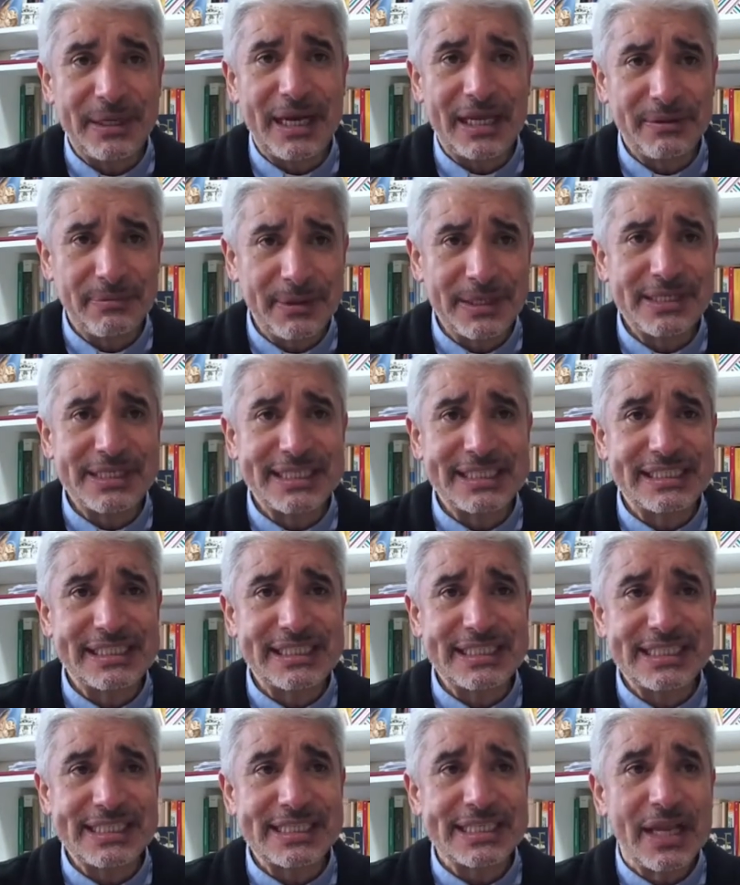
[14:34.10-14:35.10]

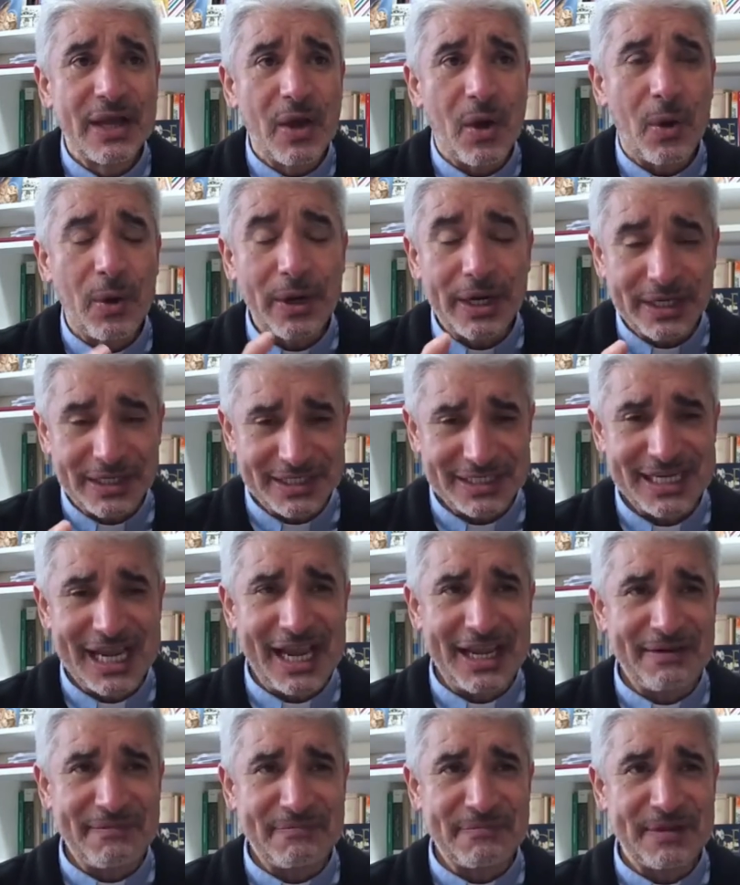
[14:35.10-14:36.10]
adversities of her
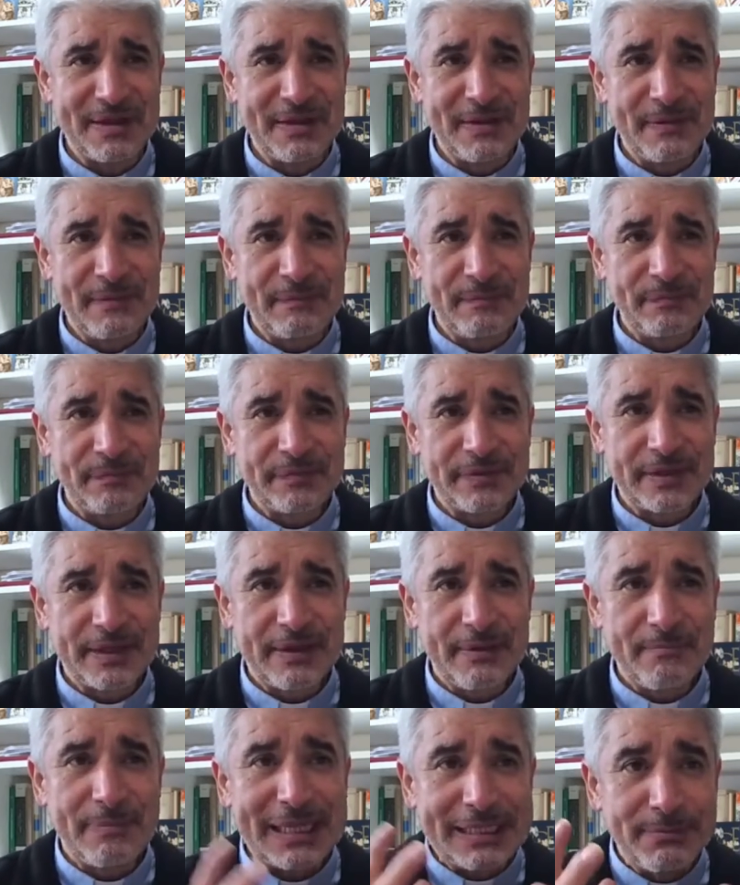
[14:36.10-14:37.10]
time.
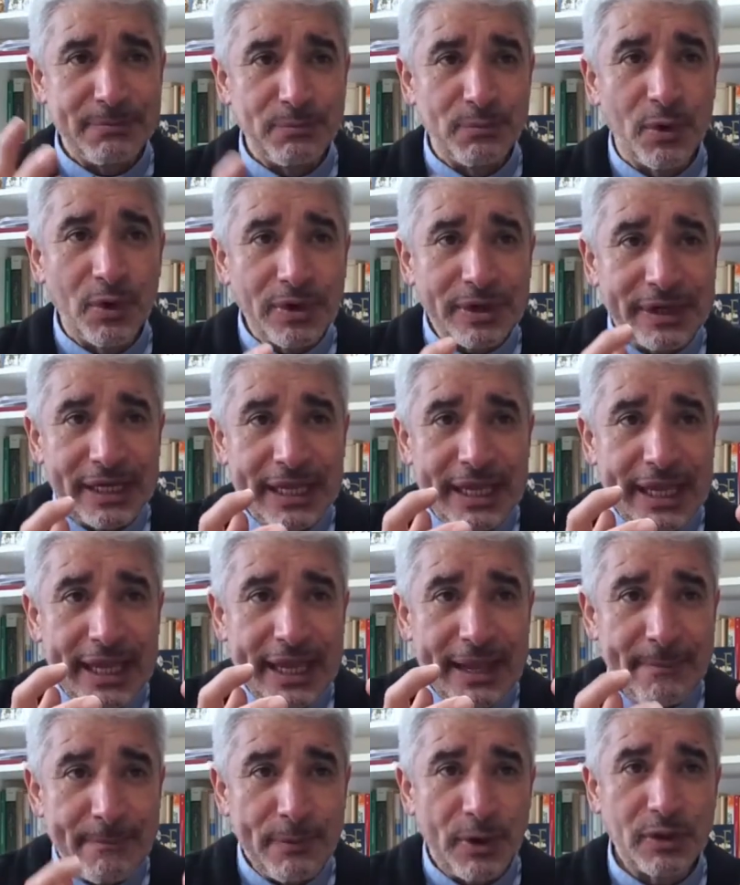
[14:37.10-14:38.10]
But more
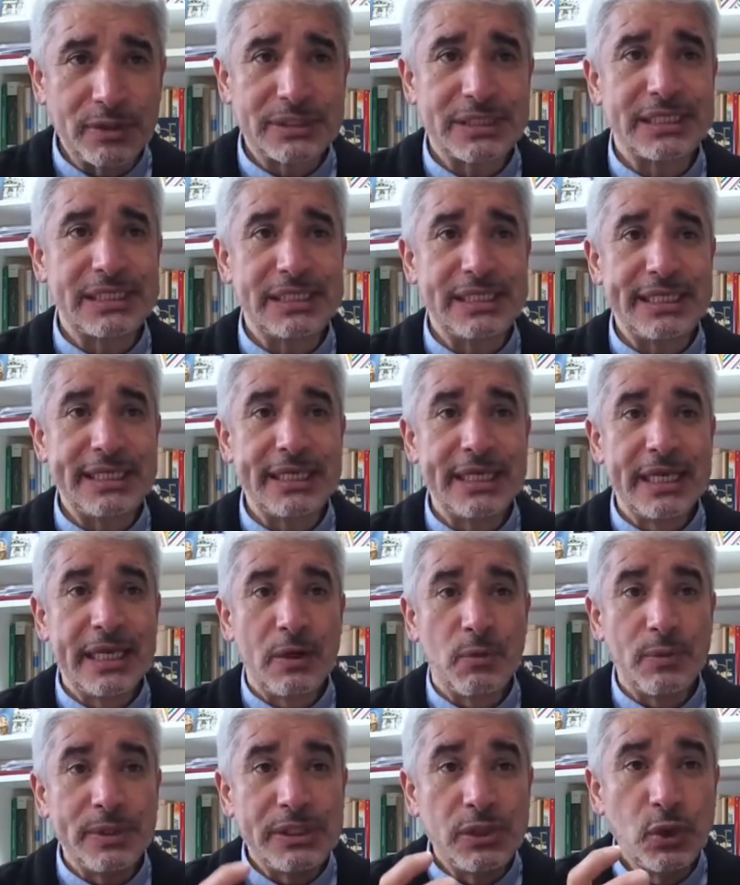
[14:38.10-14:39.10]
importantly,
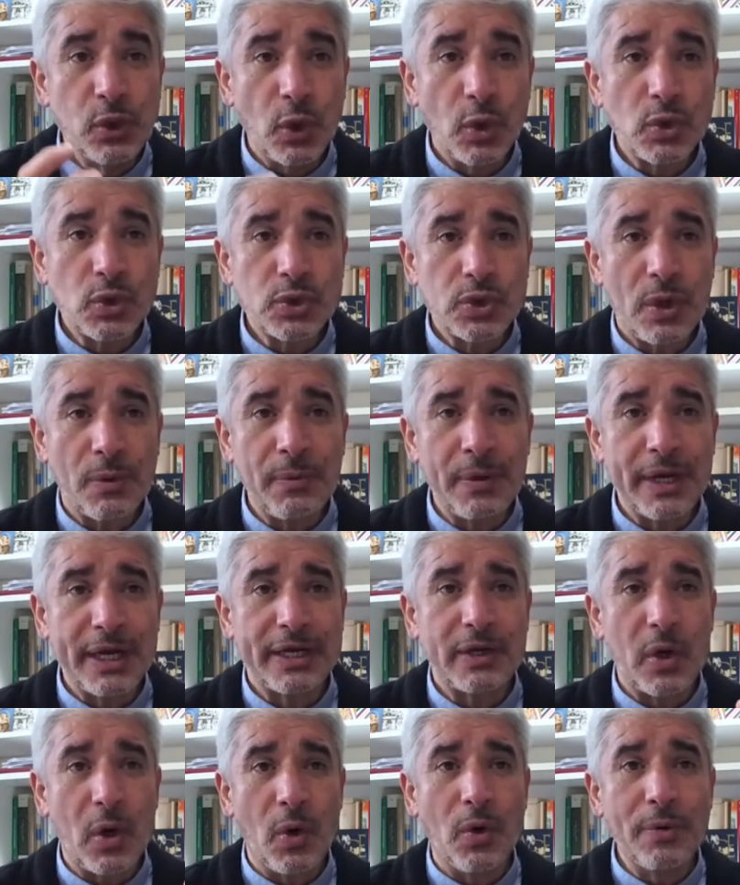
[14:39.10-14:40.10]
with those of
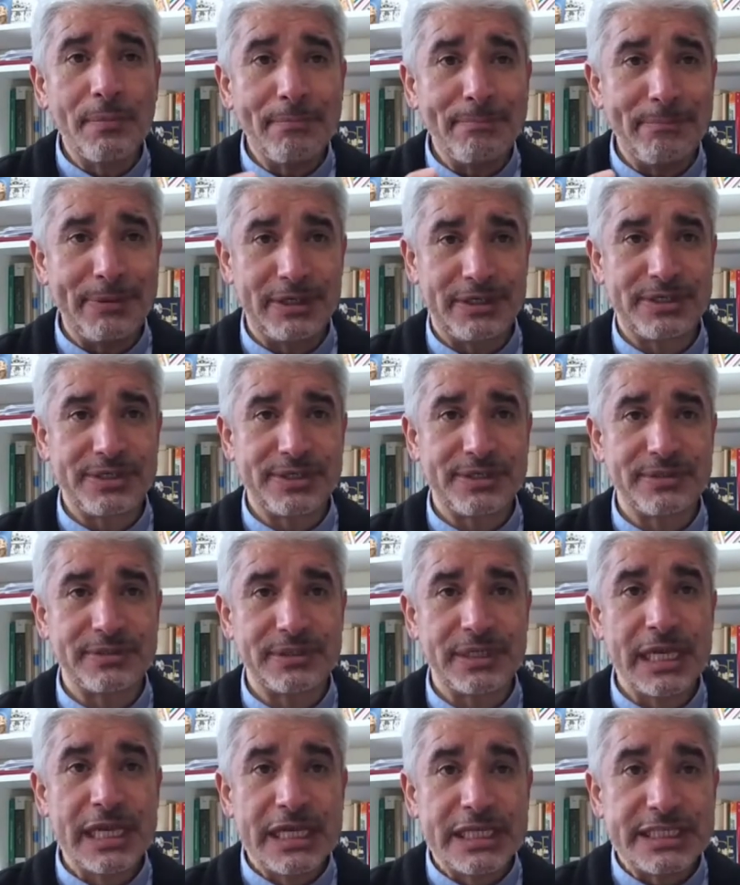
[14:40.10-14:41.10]
her own
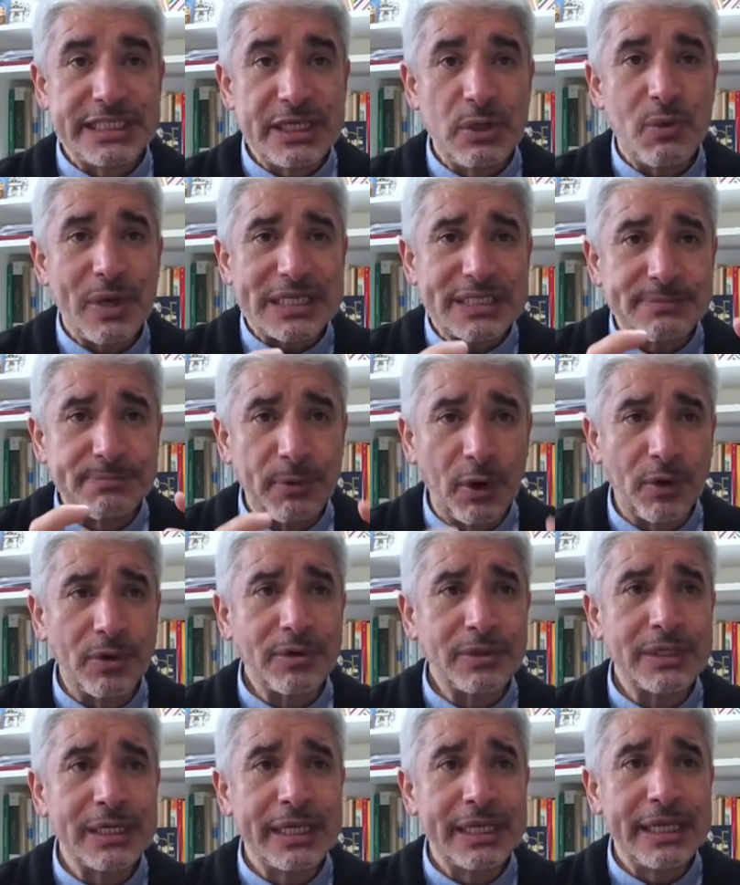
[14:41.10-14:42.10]
person, she was
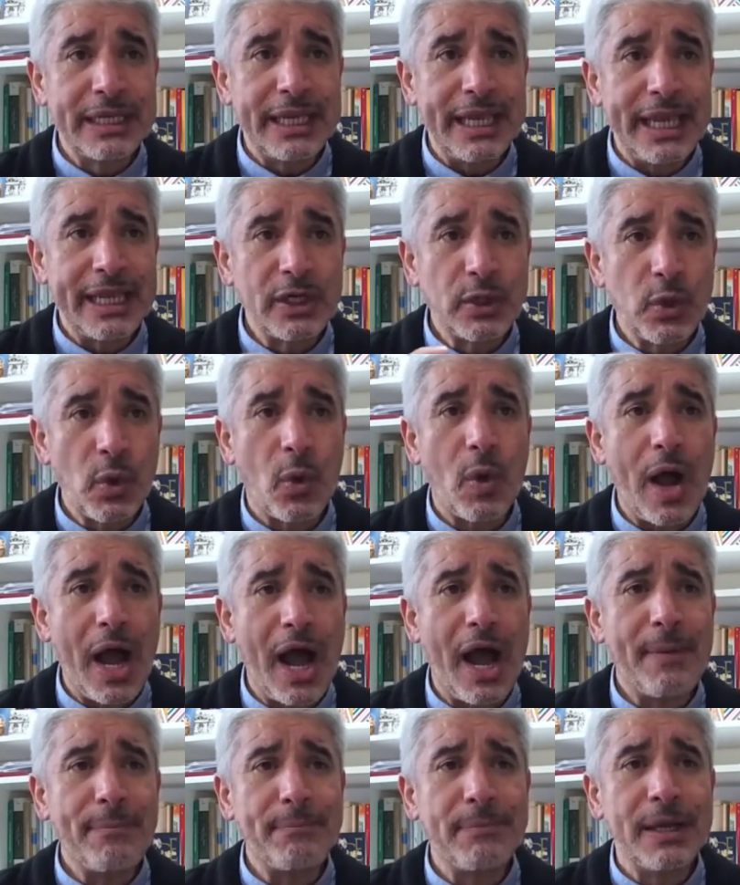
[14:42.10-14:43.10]
born and grew
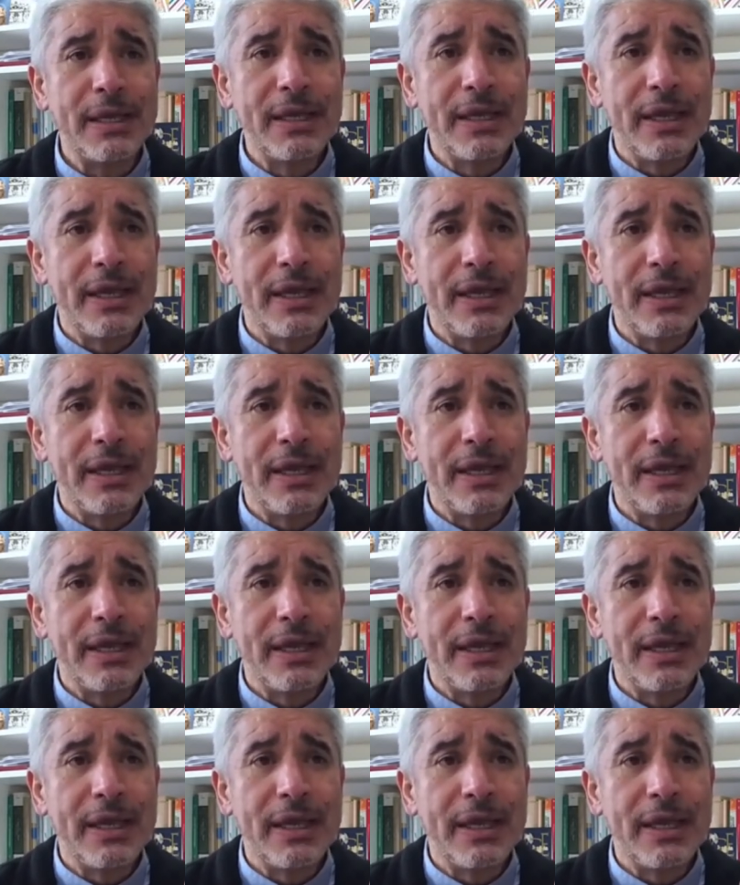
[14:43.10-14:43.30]
up